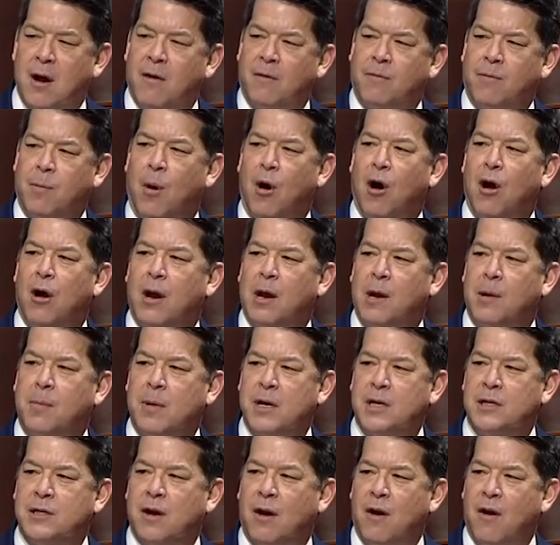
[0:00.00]
from all
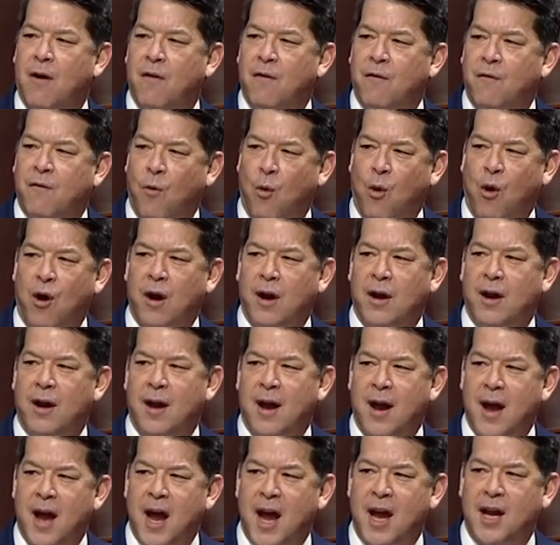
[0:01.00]
enemies, foreign
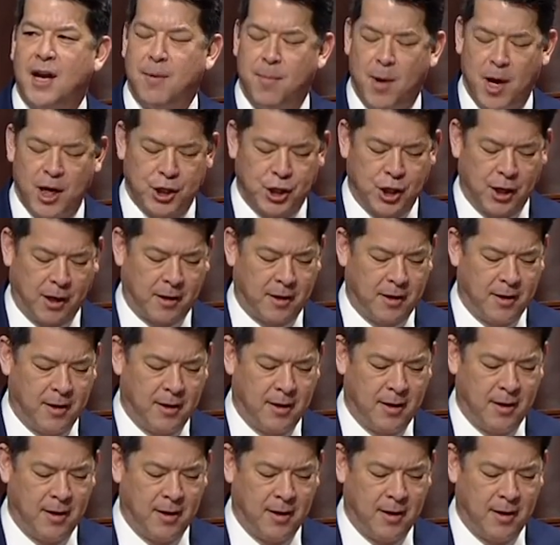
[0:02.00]
and domestic.